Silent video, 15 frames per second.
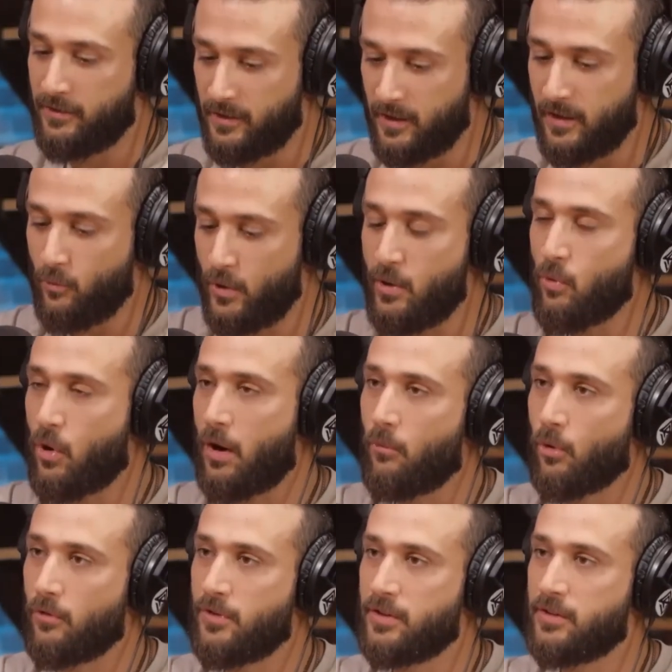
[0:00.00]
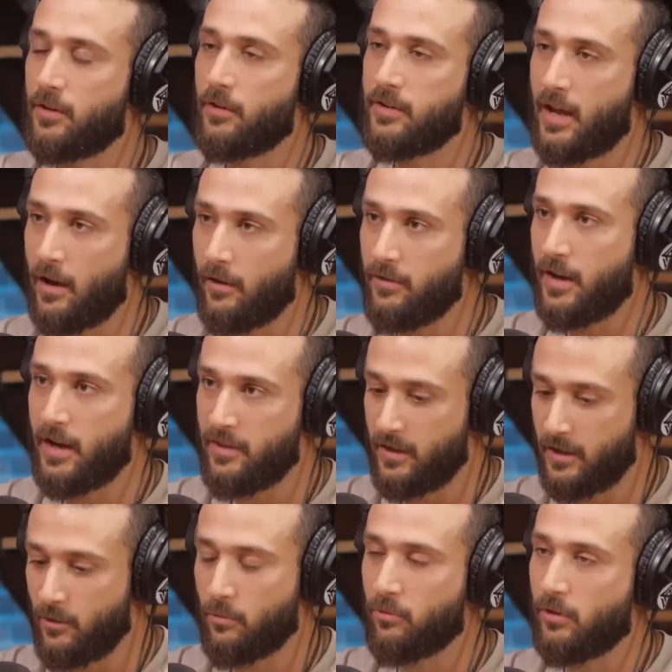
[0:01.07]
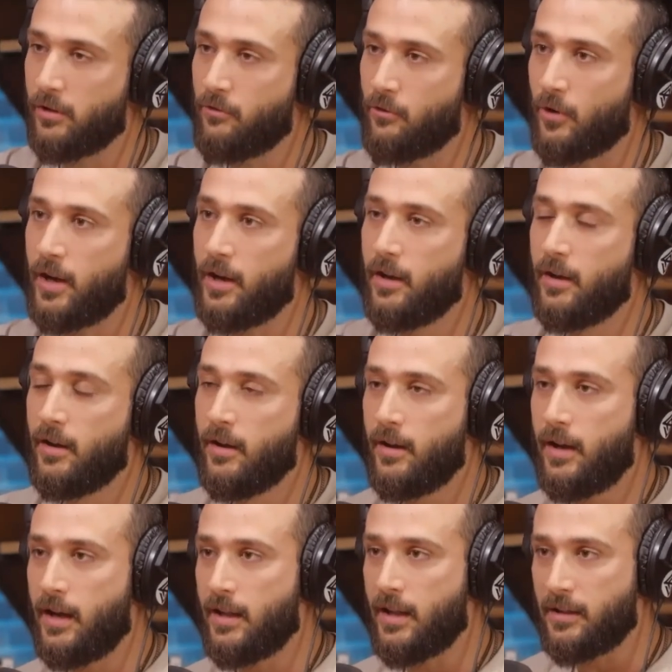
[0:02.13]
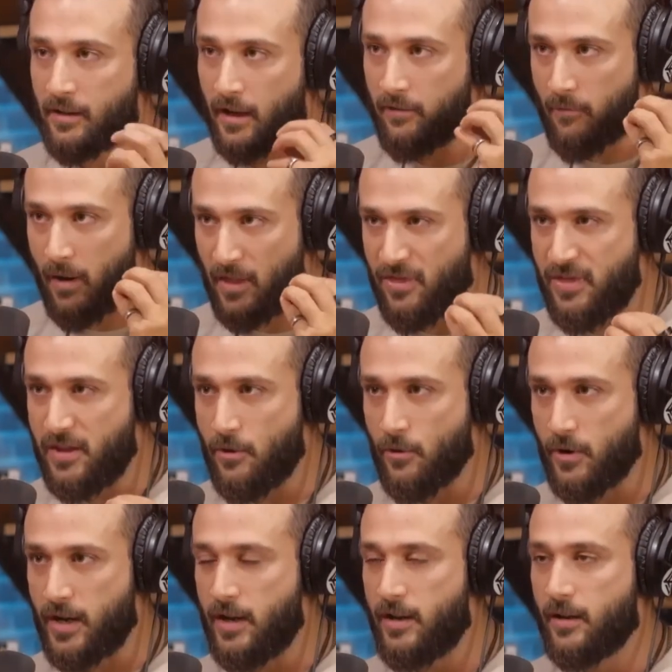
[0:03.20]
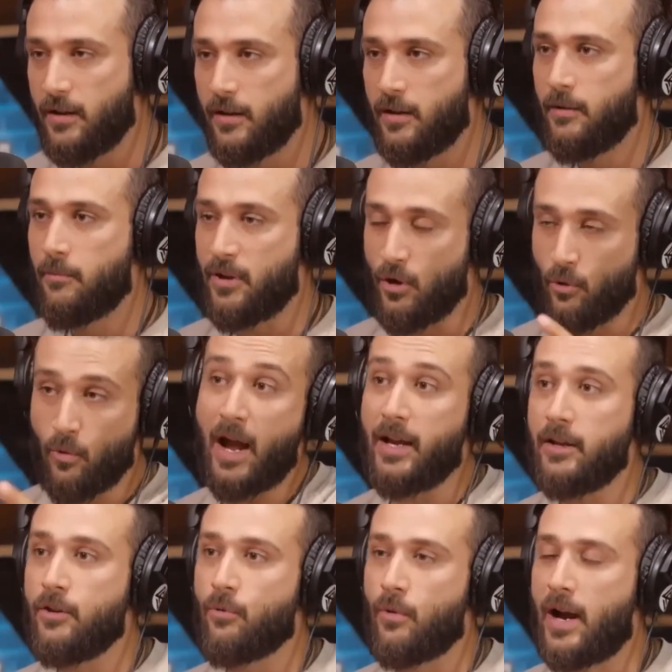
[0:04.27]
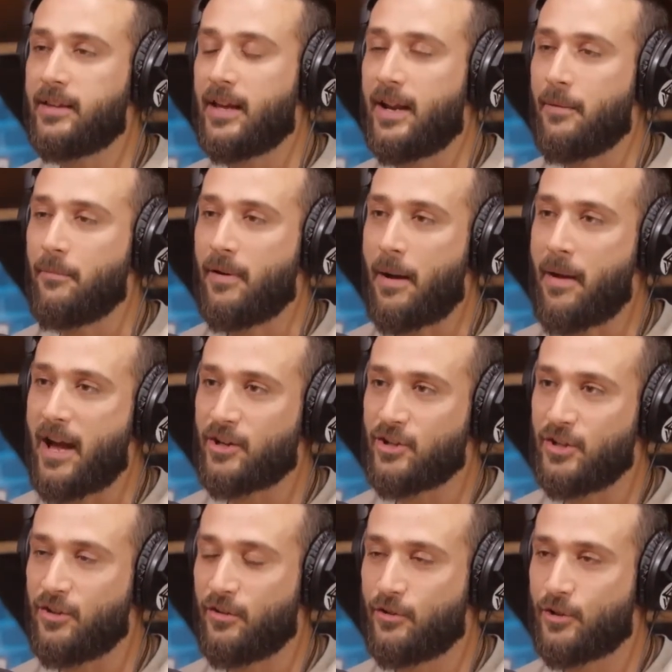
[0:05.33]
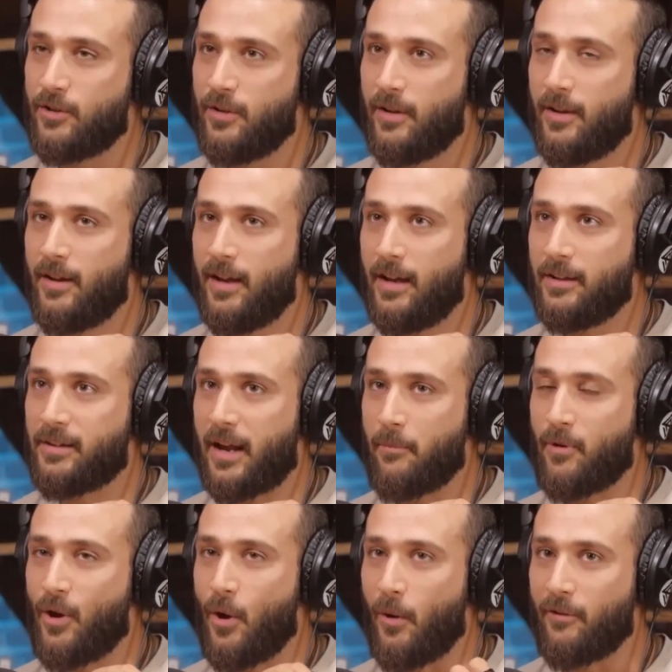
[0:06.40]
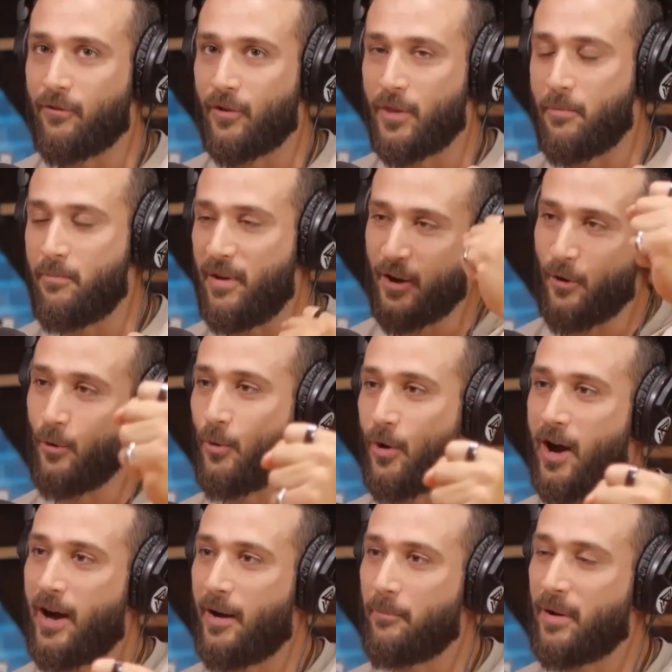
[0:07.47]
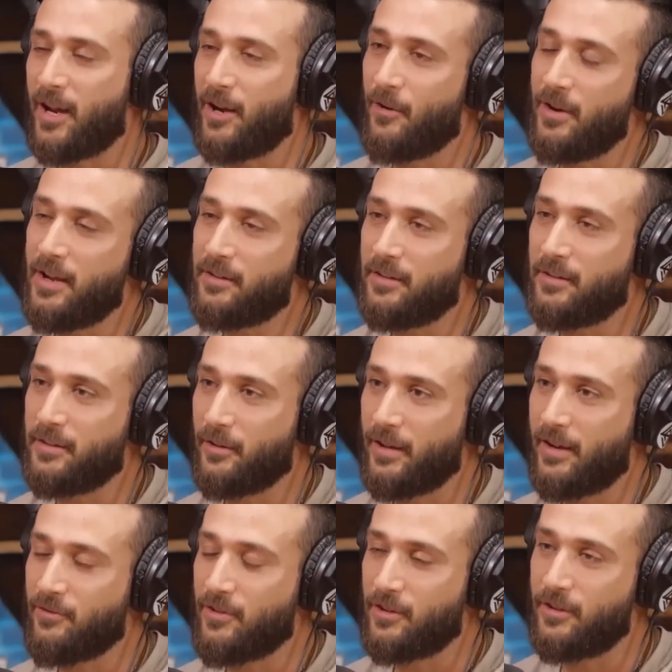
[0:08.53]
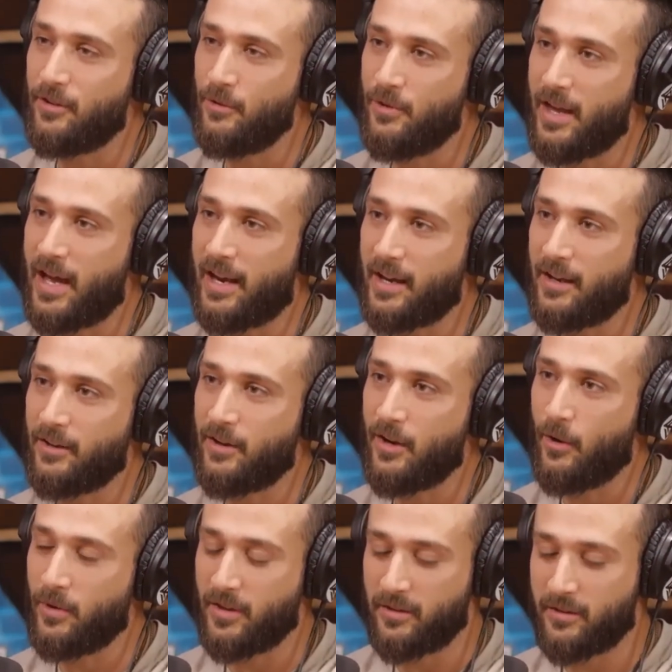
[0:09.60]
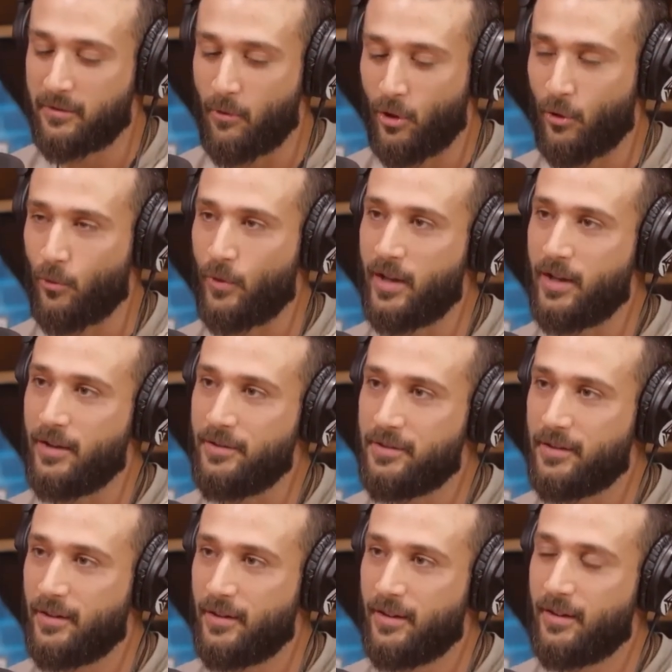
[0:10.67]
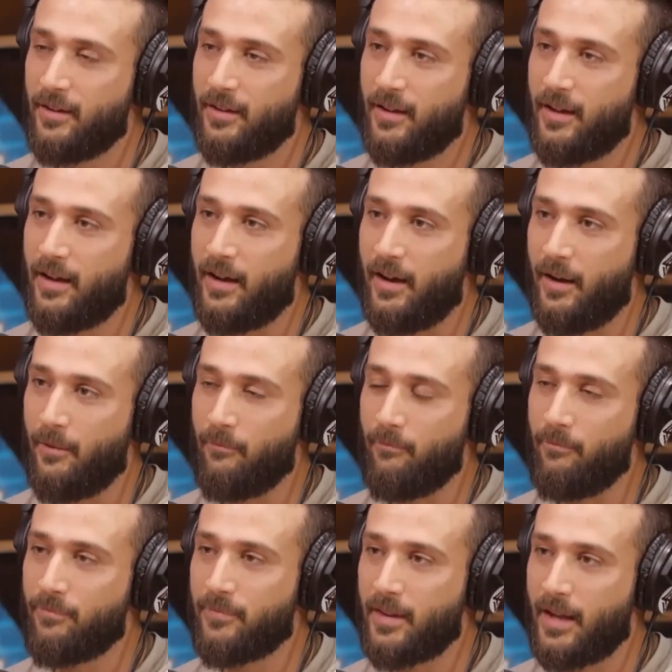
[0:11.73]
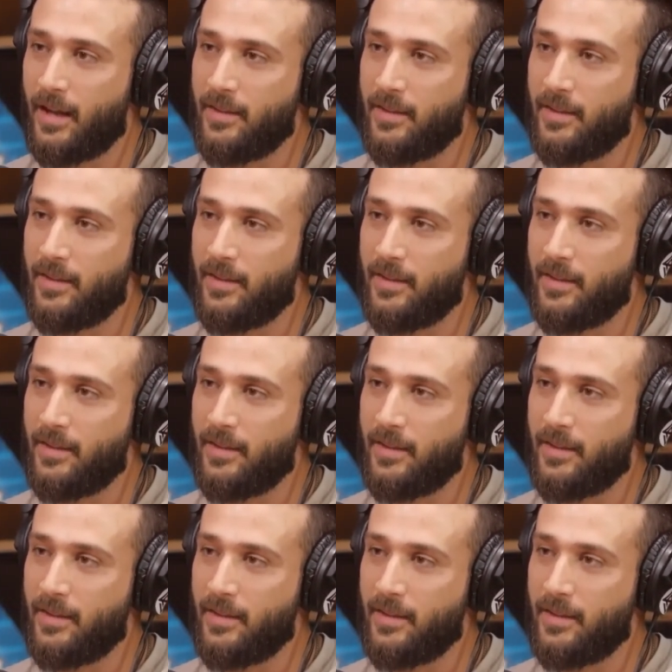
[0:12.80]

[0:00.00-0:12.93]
and say, we want more of this in our town, then I think it will proliferate. And that's kind of my theory. But you're right. You're right that I'm actually, it's like I'm going for the big hurrah, but I don't necessarily have to do that. I can go with the smaller wins I